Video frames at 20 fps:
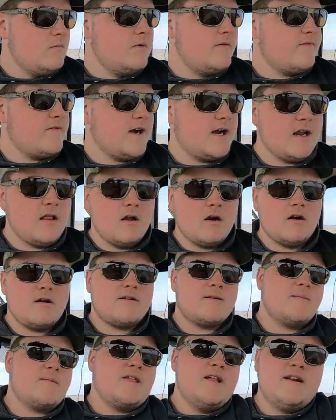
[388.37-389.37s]
we've kind of
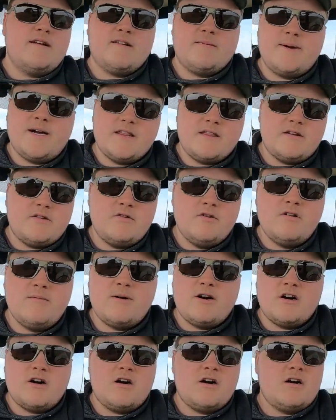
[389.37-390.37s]
learned some things about the
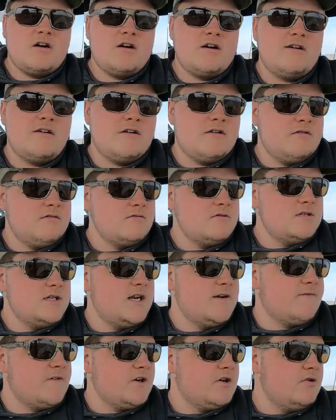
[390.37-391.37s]
toolbar
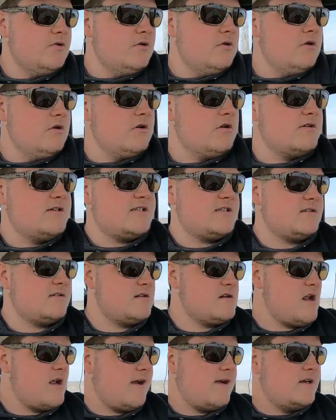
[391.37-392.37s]
and different coolers
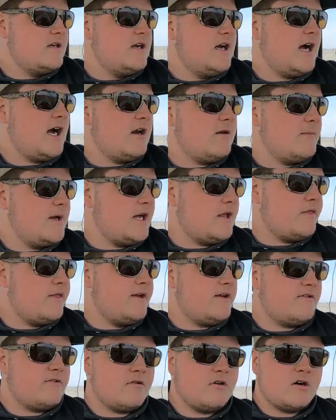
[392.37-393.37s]
and how to make
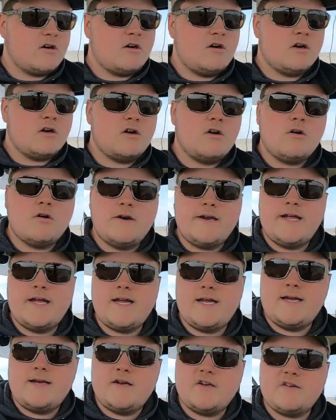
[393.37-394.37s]
things work on cold
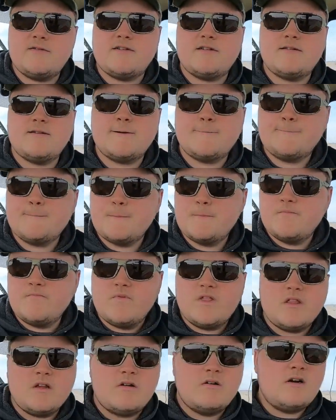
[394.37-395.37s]
days, and
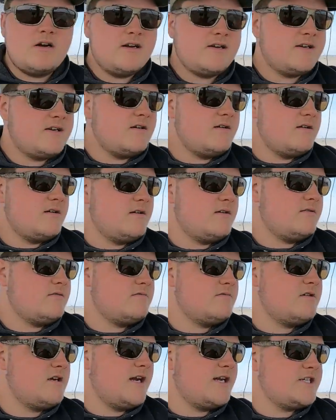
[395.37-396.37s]
we're just gonna
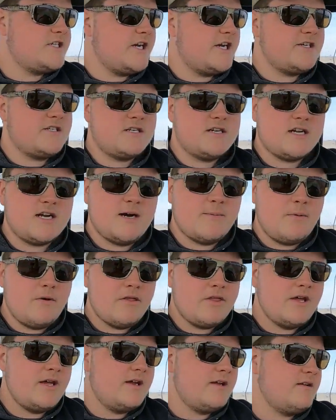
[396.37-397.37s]
kind of change a
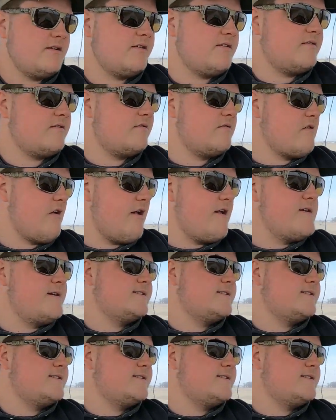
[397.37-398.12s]
couple of things and